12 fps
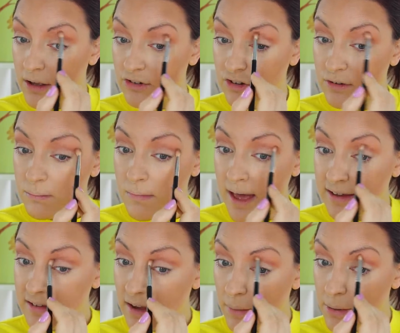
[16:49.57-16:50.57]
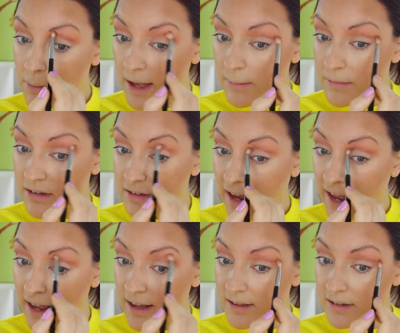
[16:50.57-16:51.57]
just mess up and make
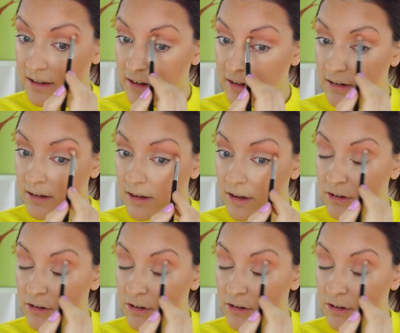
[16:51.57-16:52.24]
mistakes and